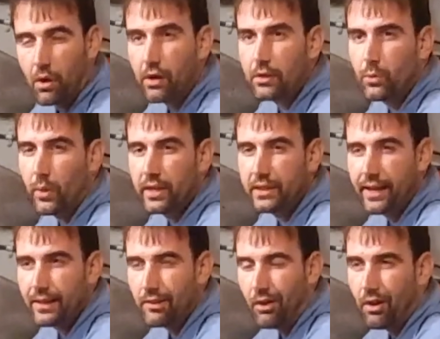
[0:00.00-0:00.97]
aren't quite
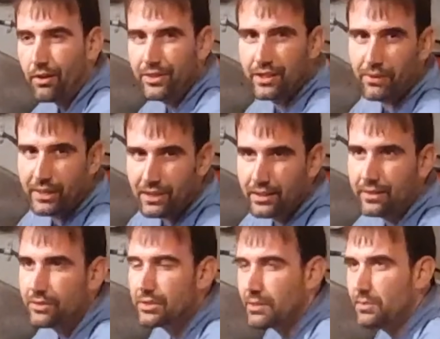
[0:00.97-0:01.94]
that long. Theoretically,
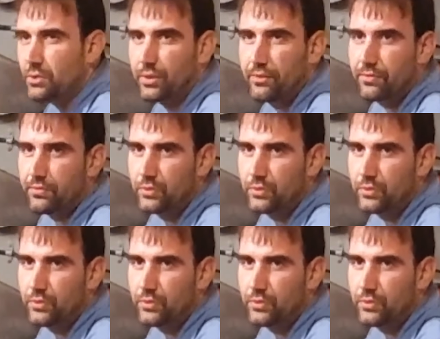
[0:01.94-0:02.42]
there's some sort of